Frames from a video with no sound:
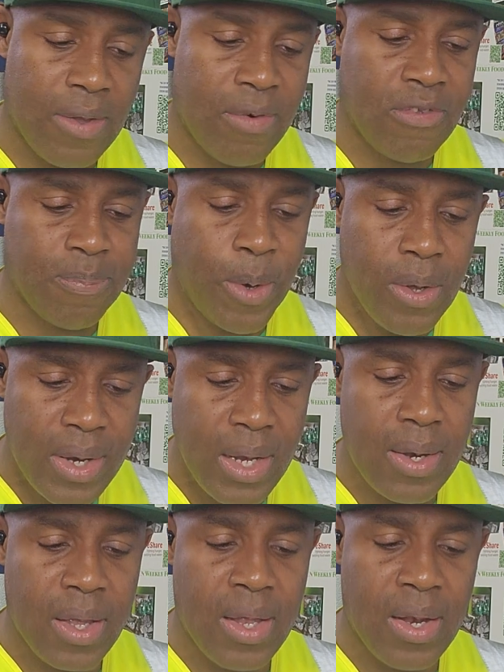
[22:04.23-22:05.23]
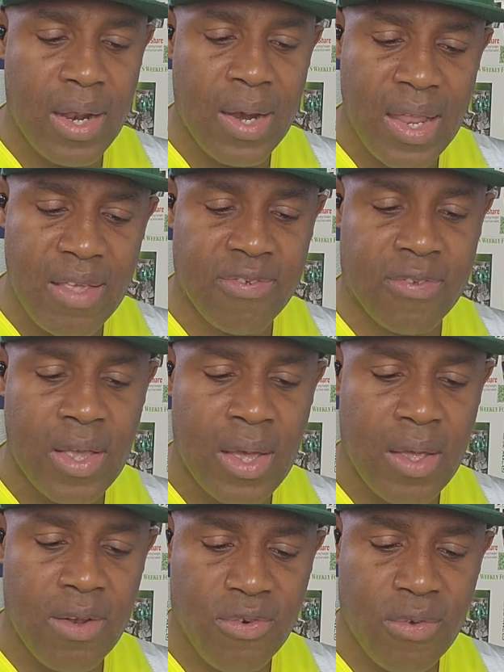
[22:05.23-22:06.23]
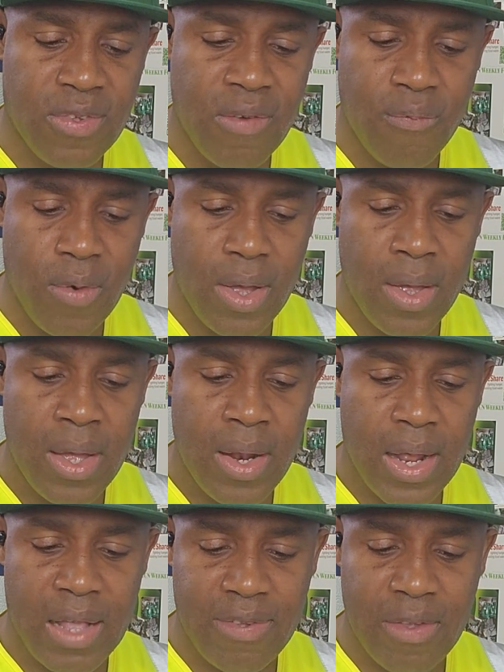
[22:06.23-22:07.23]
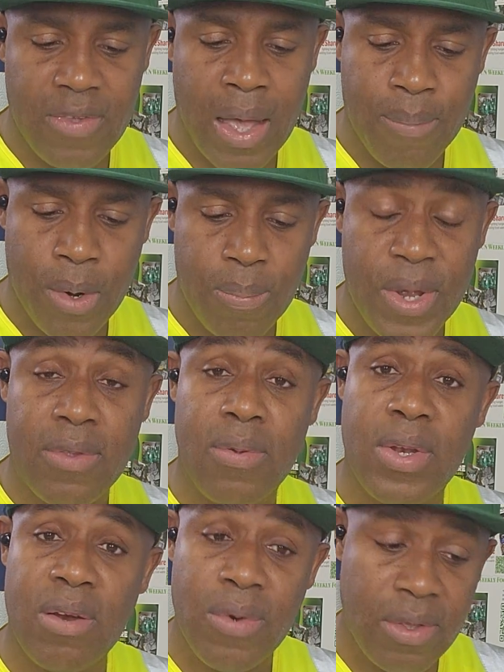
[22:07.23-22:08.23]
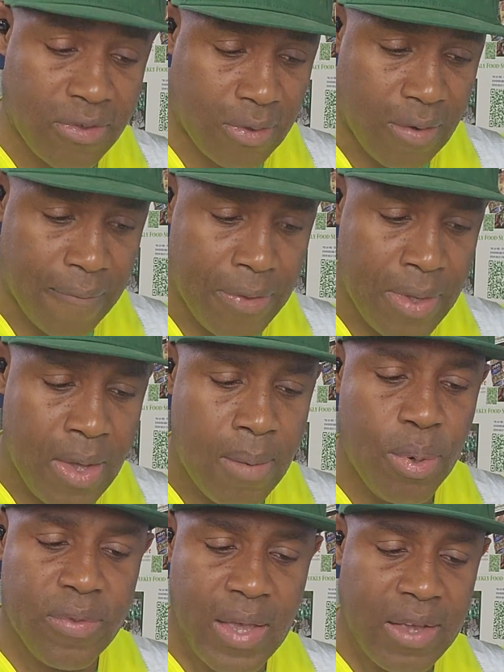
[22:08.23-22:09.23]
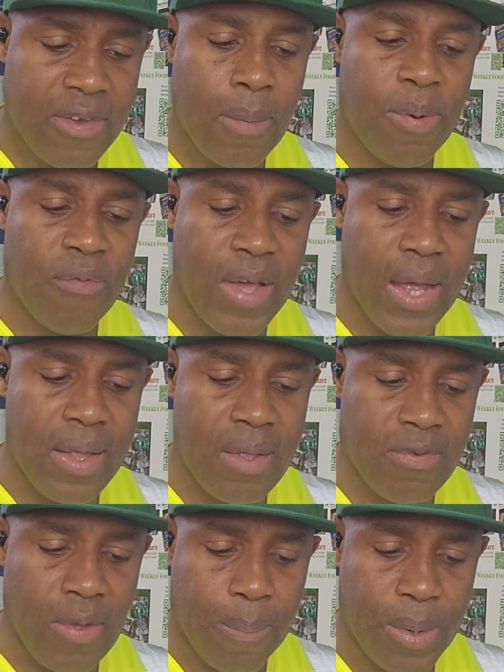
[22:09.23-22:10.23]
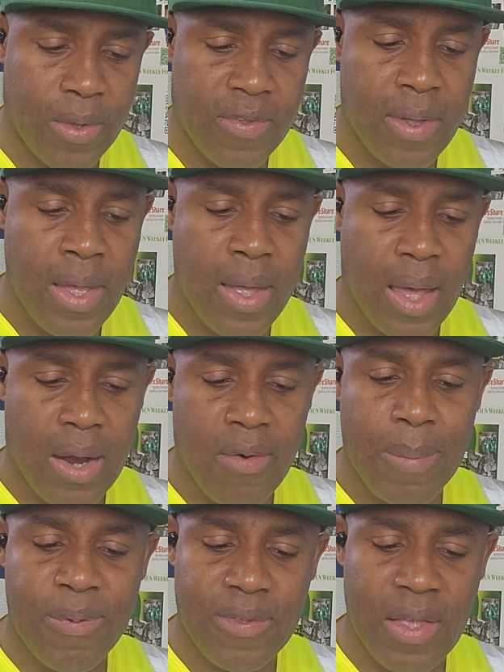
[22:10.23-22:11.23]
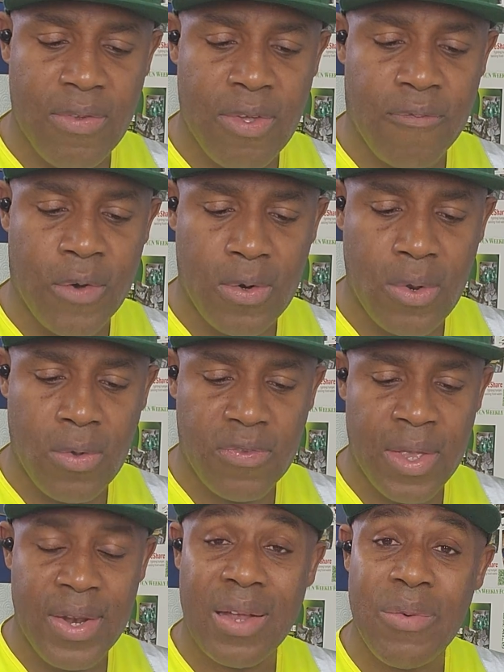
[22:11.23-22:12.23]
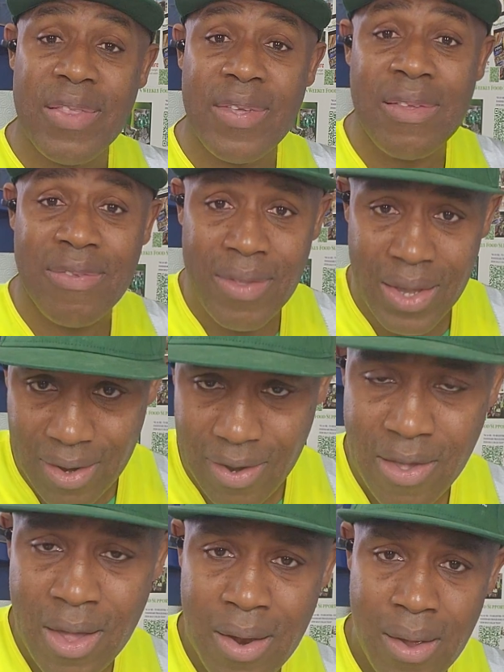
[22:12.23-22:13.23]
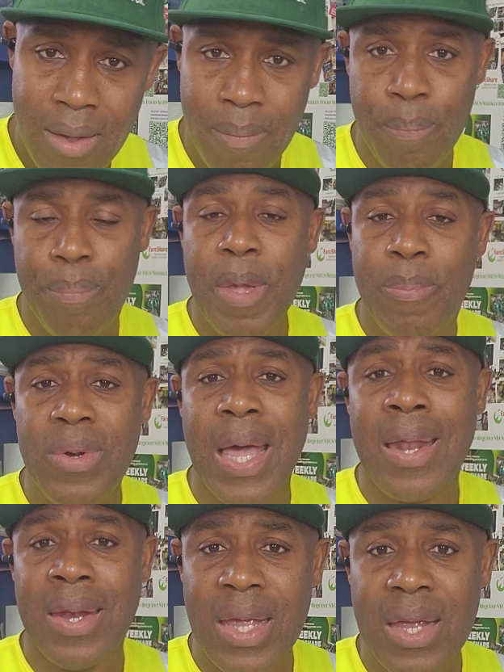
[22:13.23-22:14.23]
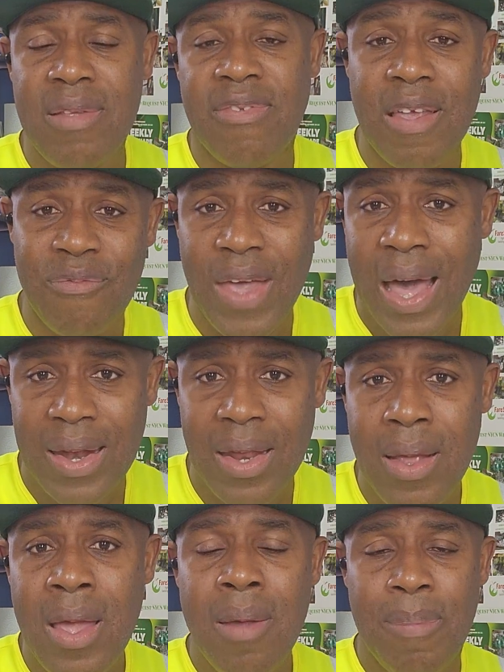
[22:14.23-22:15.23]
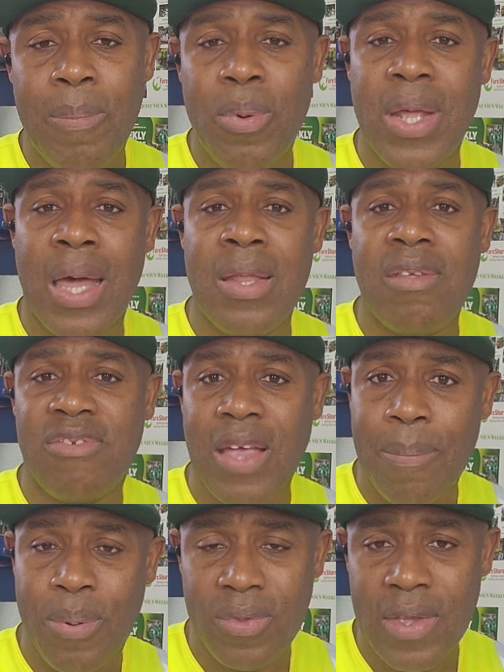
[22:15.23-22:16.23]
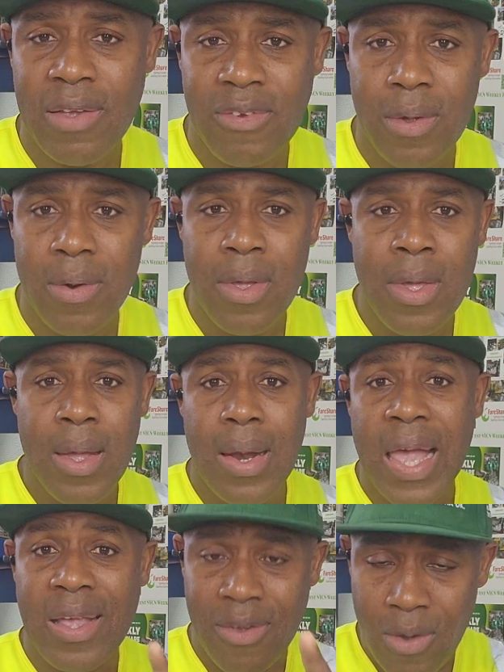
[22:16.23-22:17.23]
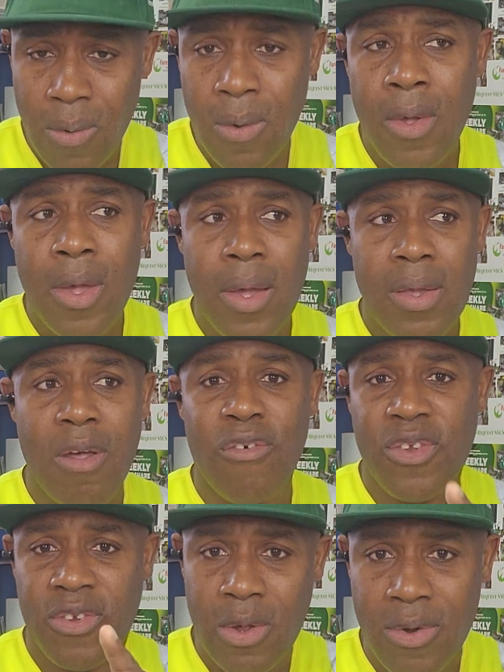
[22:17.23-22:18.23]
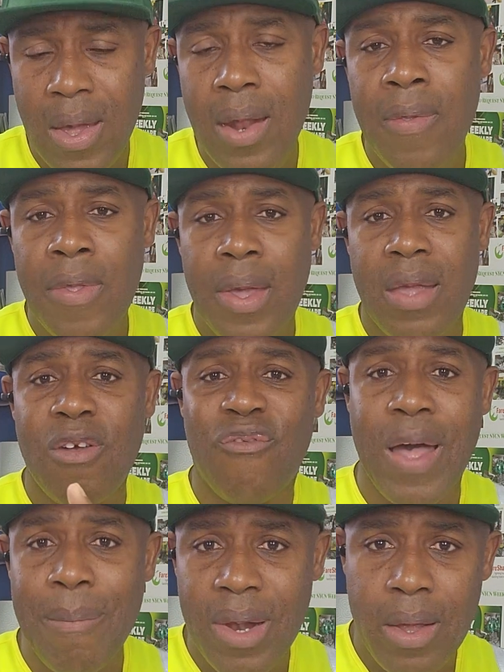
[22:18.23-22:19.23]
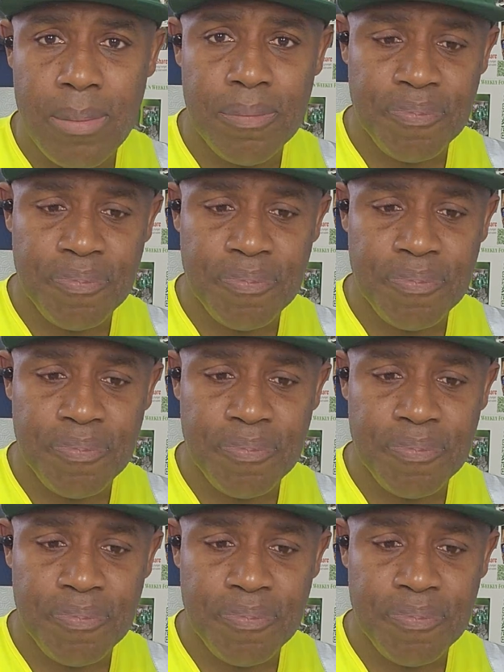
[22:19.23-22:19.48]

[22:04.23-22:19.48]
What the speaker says: responding in the least intrusive way that is appropriate to the risk, protection, providing support and representation for those in the greatest need, people that need safeguarding, people that need child protection, like you, your children, and your family.